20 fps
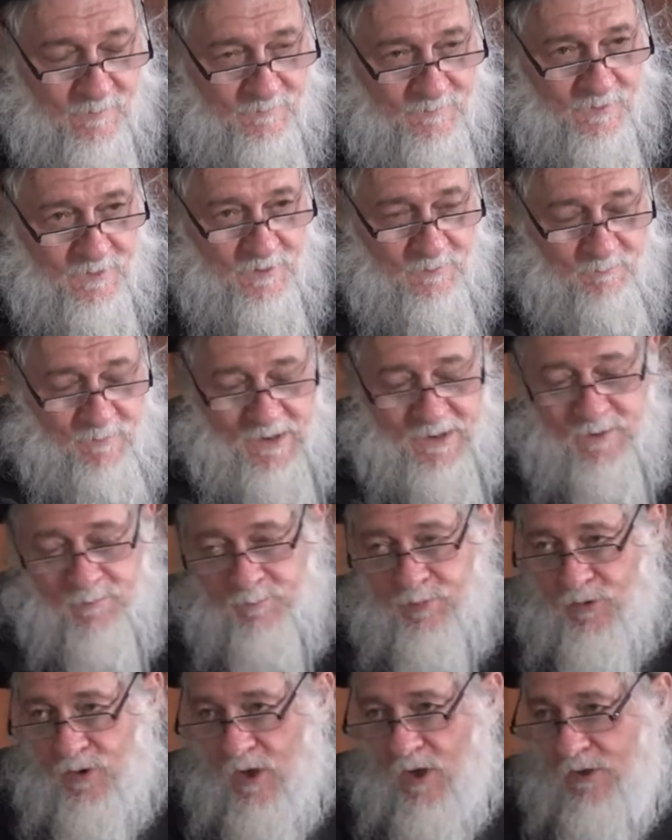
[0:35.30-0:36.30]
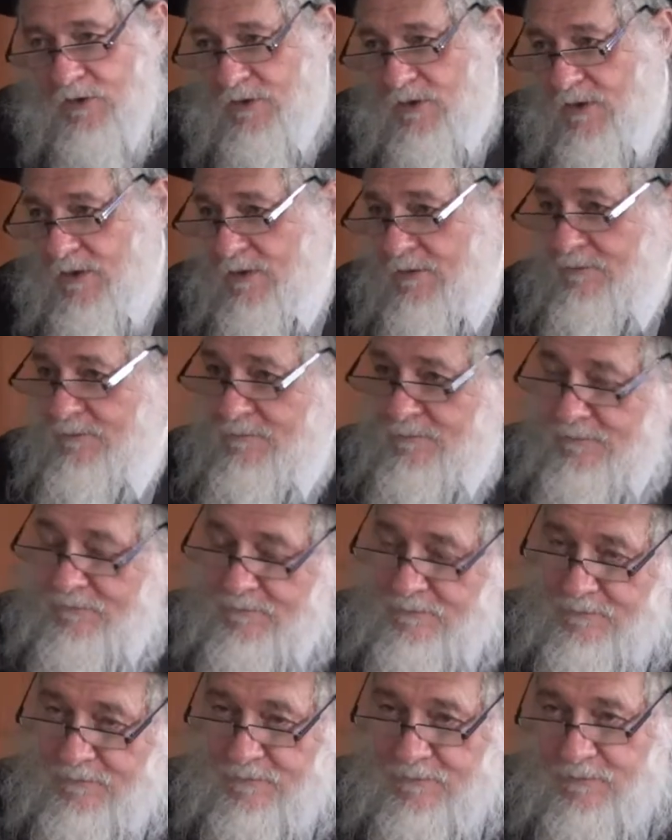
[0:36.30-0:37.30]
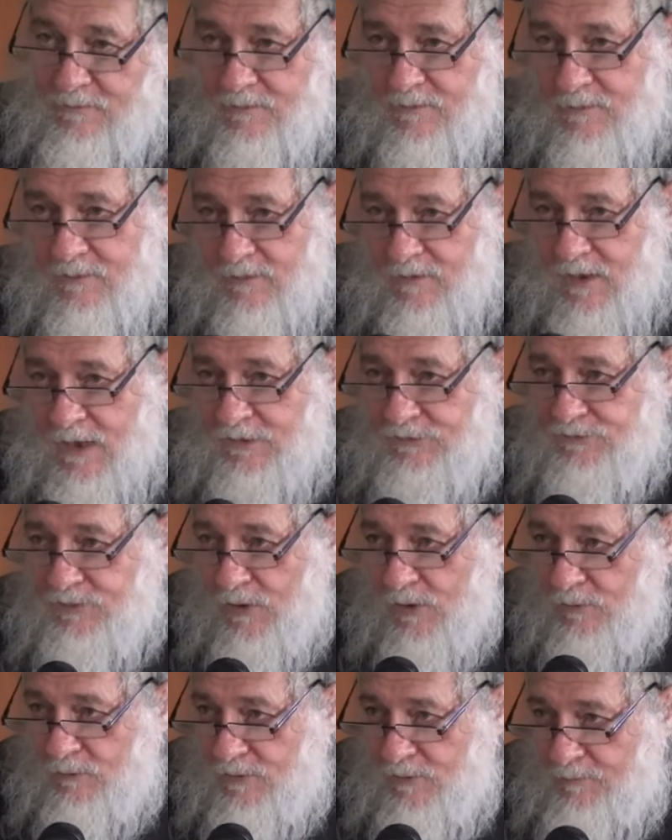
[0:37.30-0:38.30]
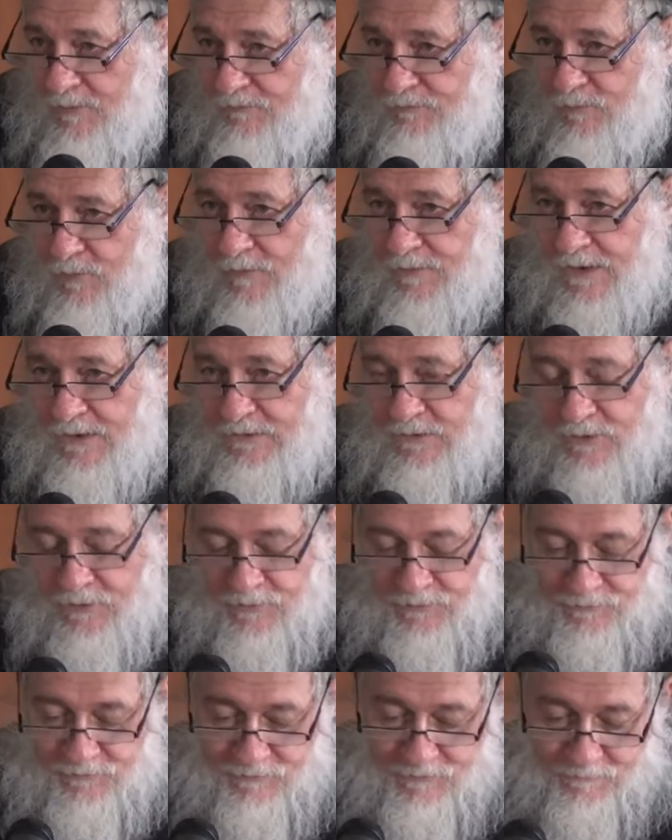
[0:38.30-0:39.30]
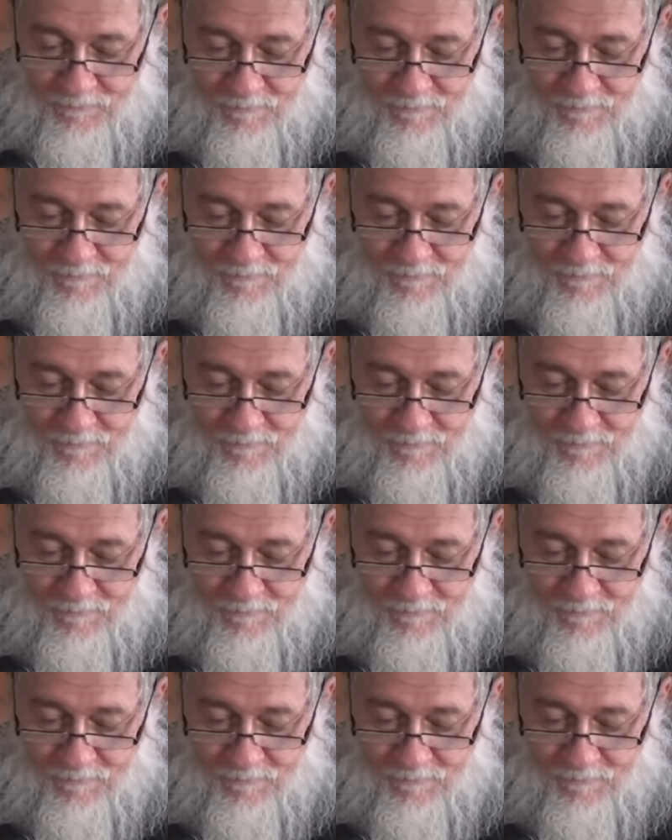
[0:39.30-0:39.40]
They didn't make a bracha on Torah before they learned.